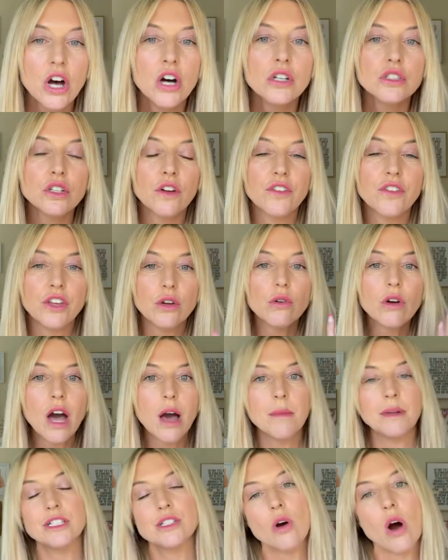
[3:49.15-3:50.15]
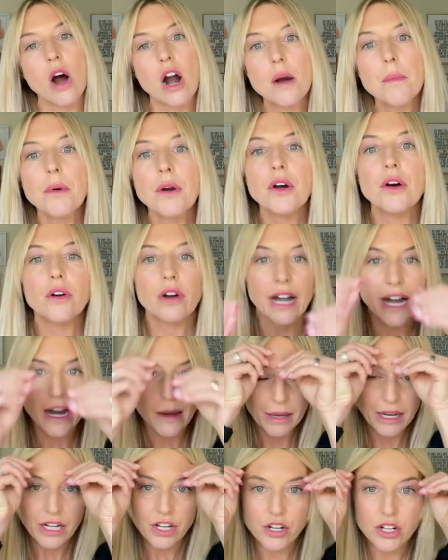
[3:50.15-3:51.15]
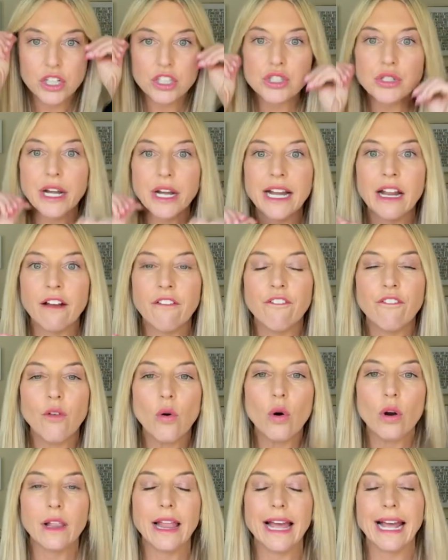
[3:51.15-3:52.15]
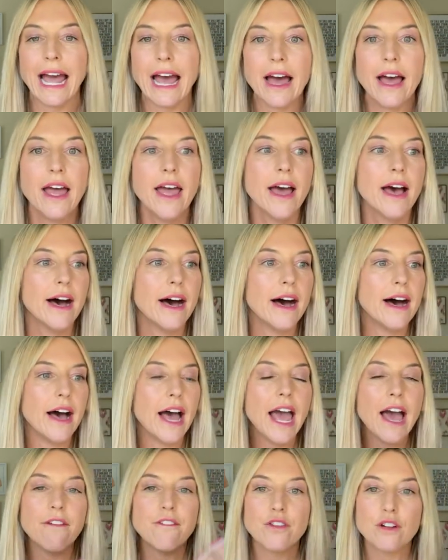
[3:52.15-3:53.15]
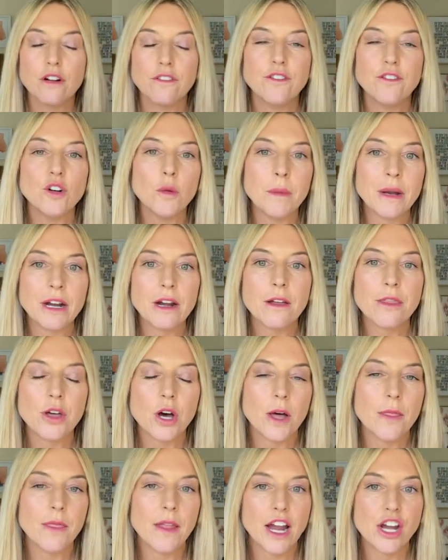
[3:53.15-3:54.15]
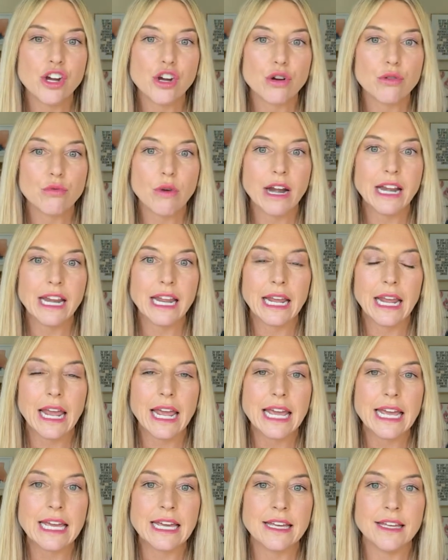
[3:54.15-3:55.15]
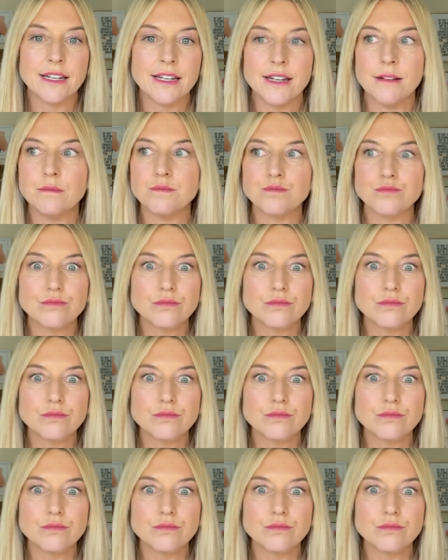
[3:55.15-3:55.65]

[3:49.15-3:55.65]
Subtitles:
So if you come into our program and you're training for like a half or a full marathon that you're running in